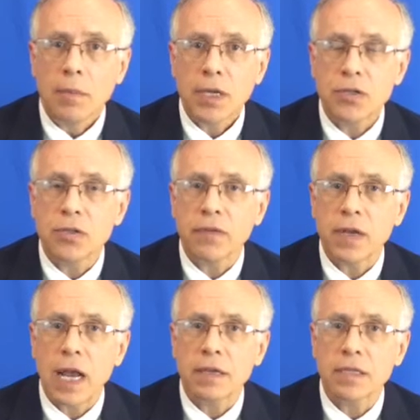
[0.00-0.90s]
Patients
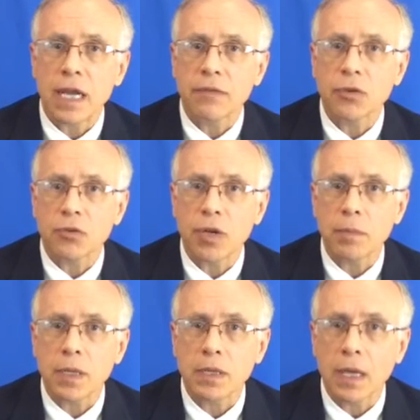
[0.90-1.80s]
often ask after
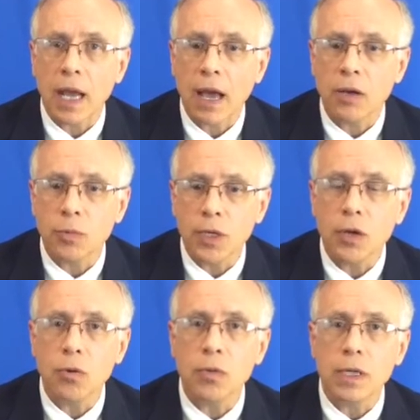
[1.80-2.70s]
treatment, how do we
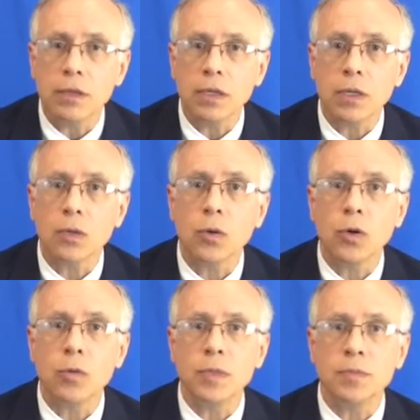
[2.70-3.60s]
know that the
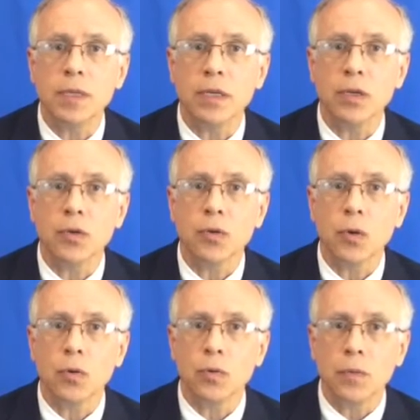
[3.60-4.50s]
chordoma has been
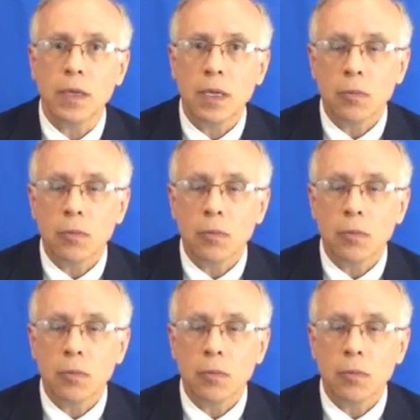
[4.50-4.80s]
controlled?